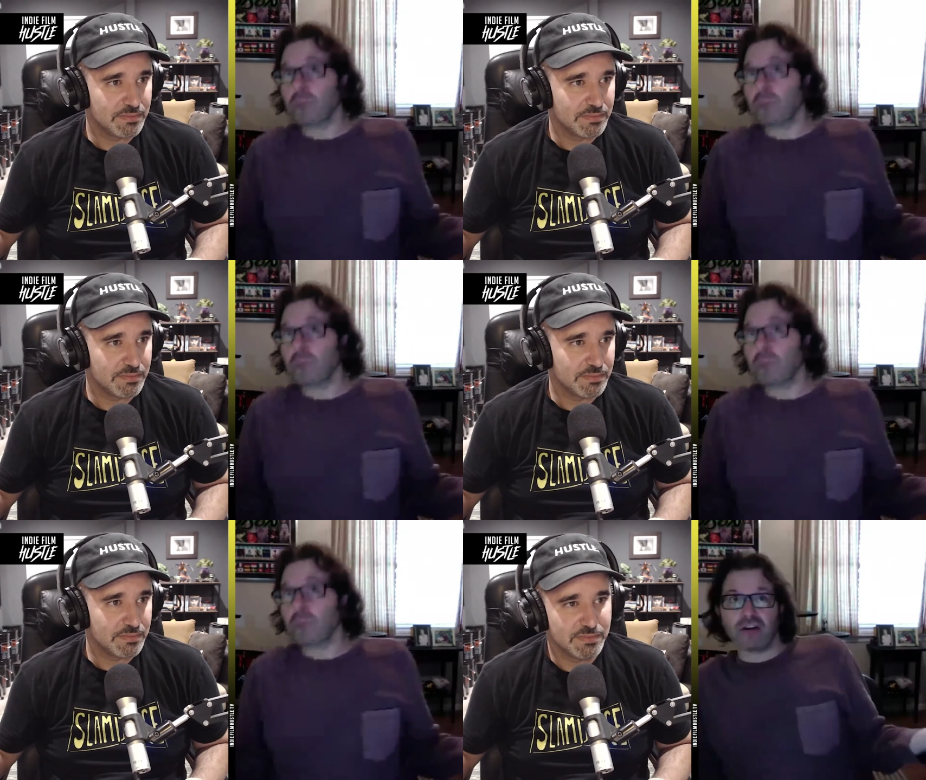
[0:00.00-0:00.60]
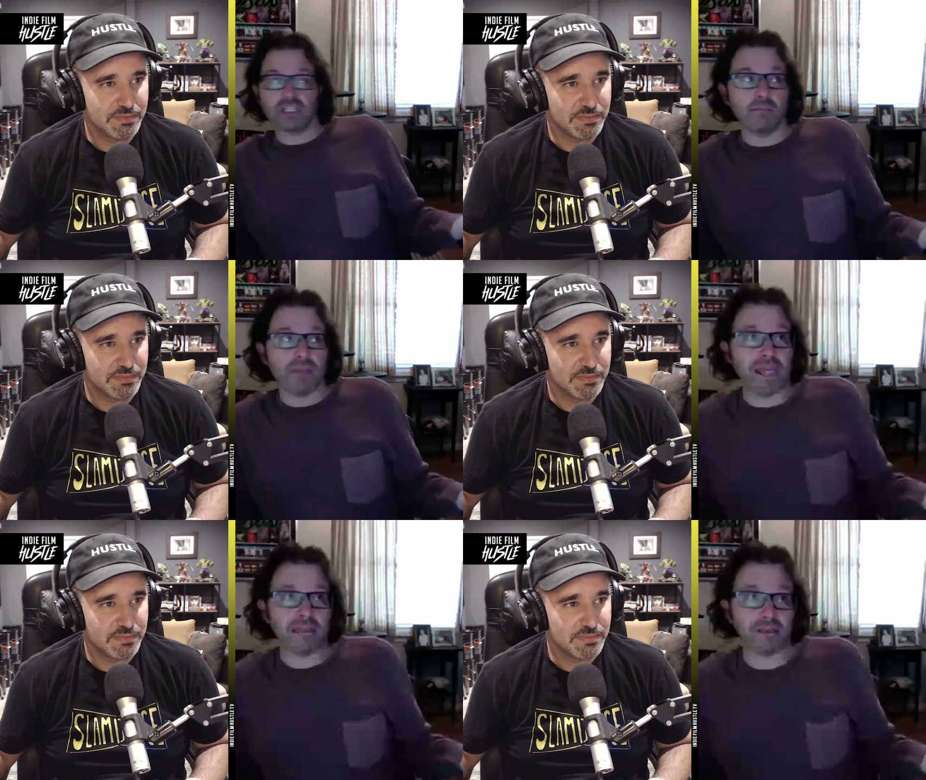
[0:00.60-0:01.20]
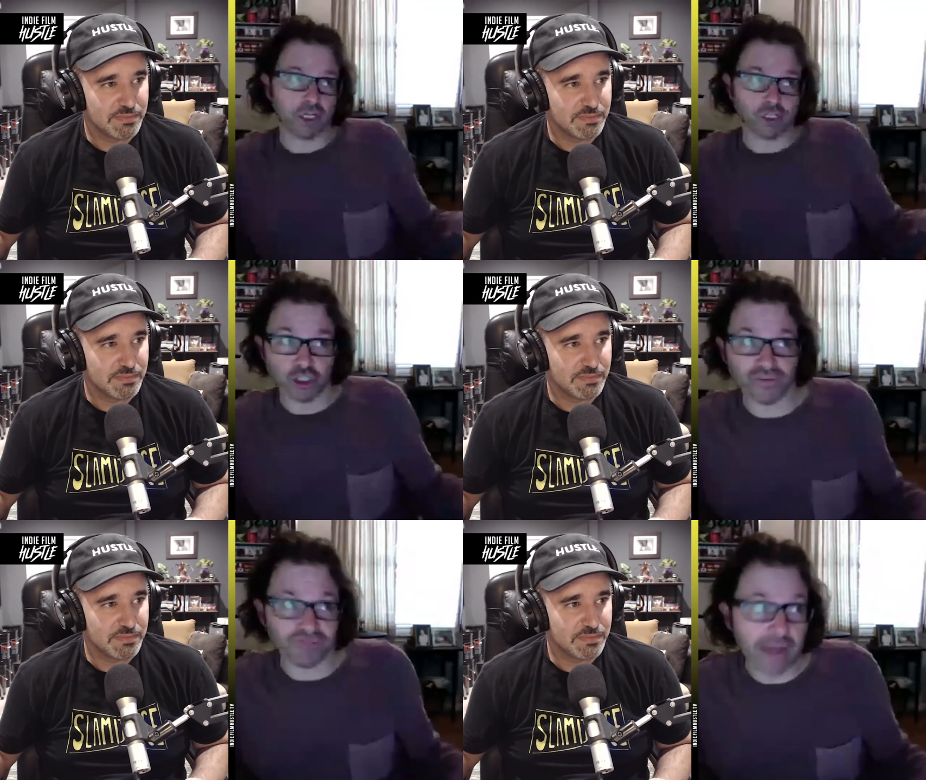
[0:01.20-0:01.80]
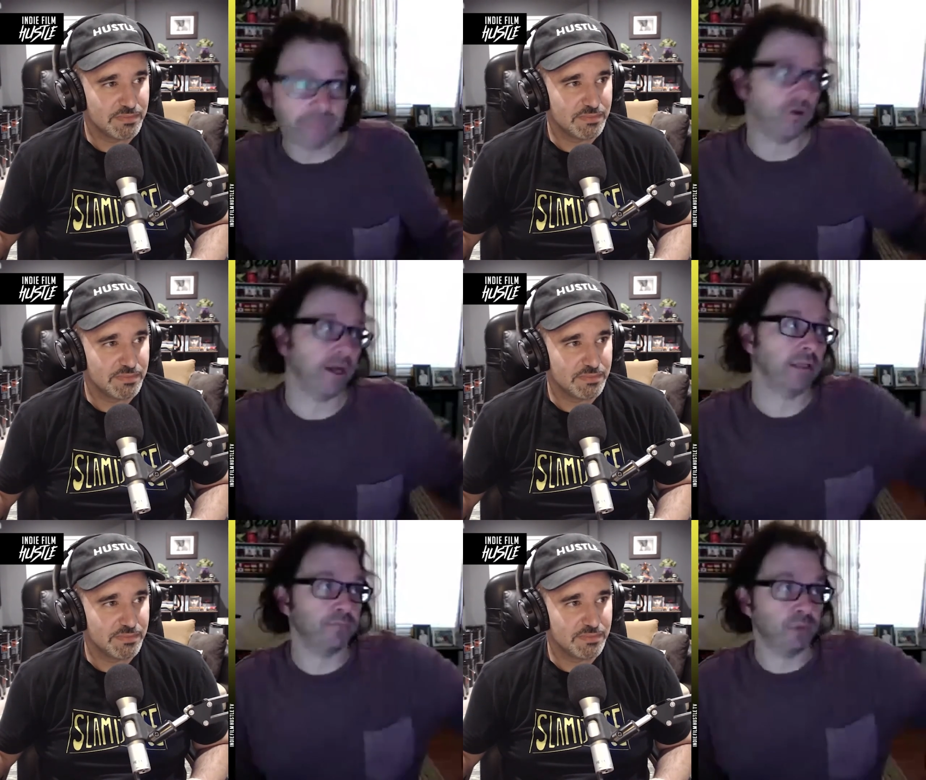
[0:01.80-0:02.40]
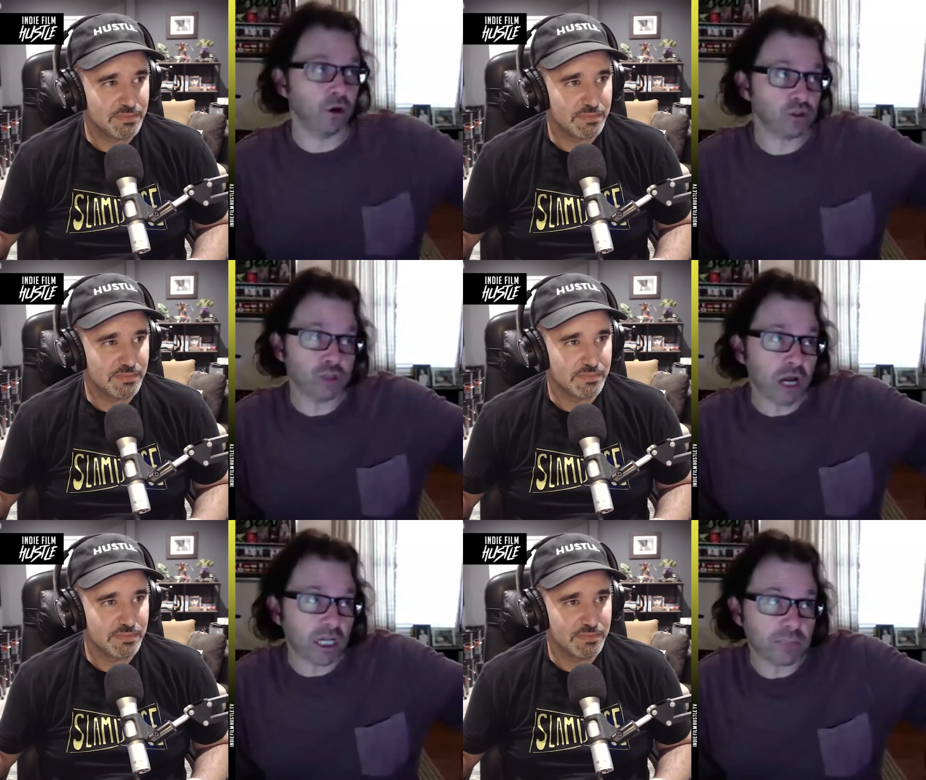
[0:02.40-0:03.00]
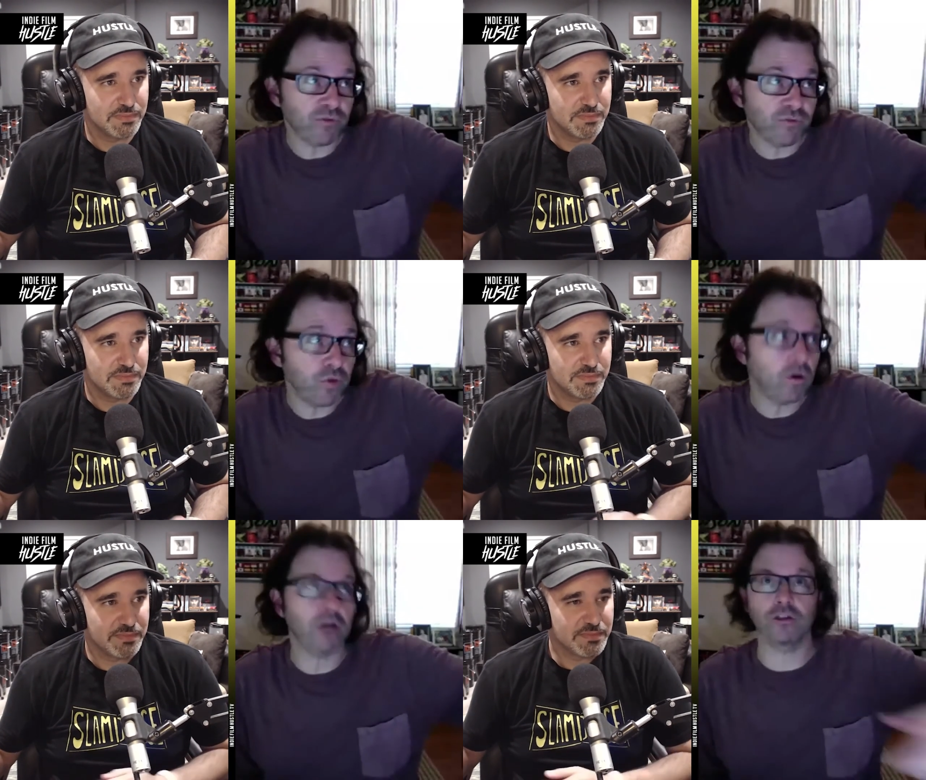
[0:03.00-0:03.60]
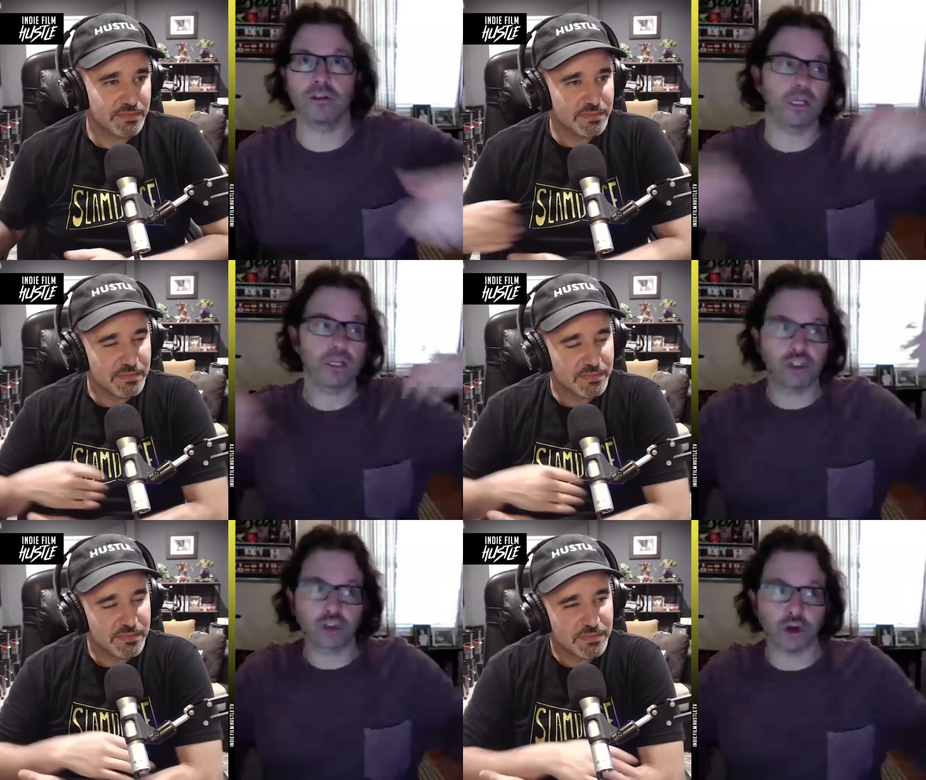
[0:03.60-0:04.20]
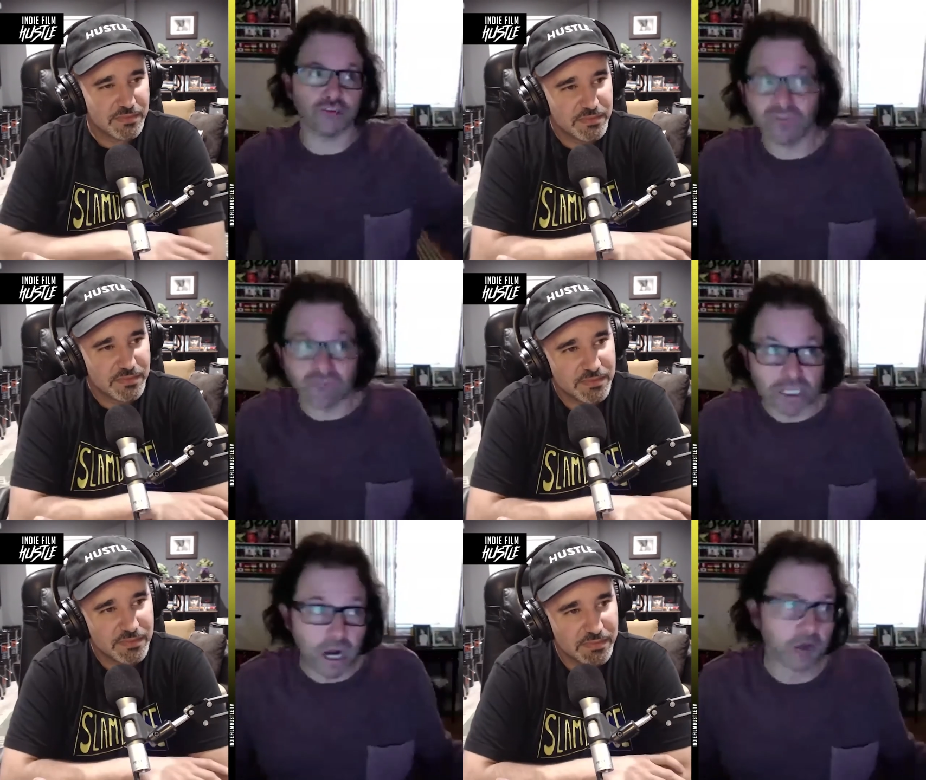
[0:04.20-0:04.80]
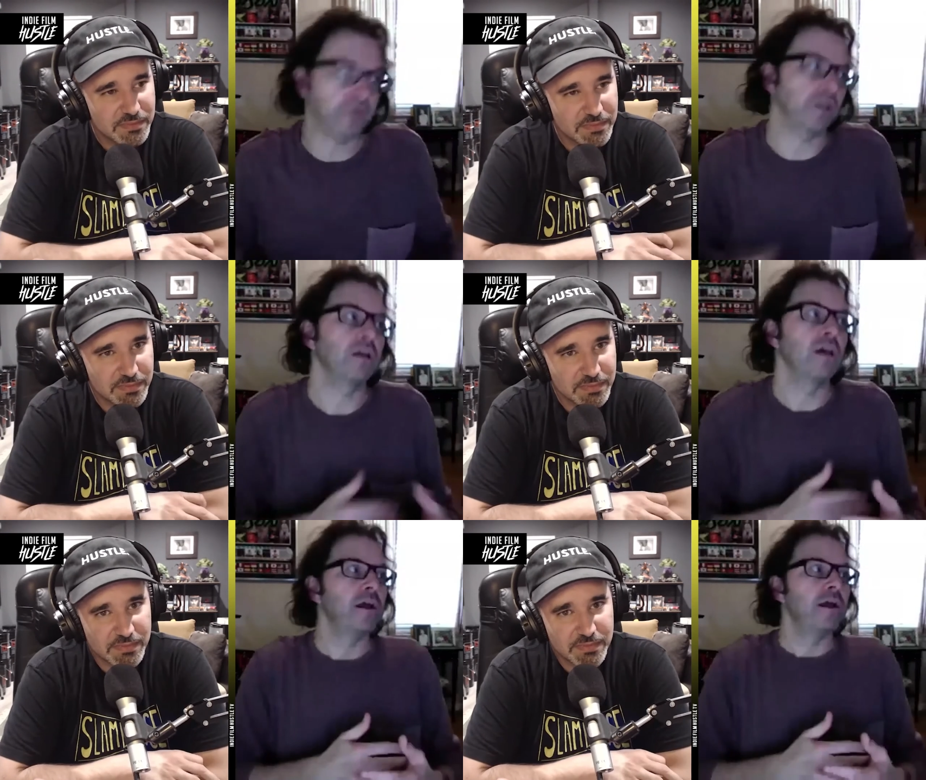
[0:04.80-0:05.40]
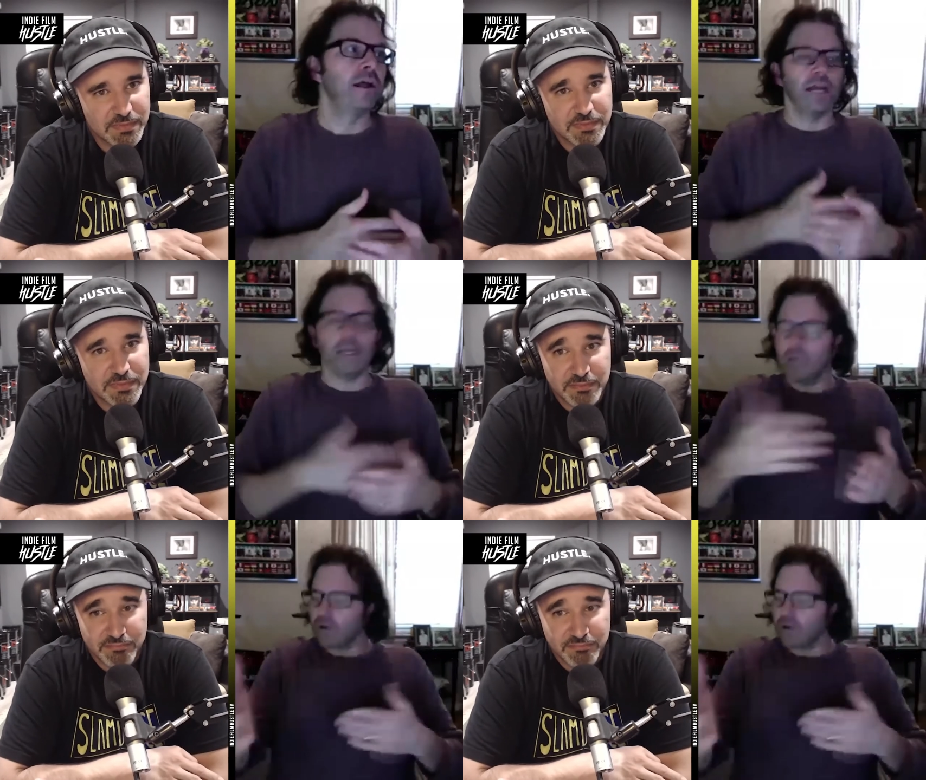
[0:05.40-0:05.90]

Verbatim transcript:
Speaker 1: costs them a thousand to make. They're going to charge you five grand. The posters cost them a few hundred. They're going to charge you fifteen hundred. That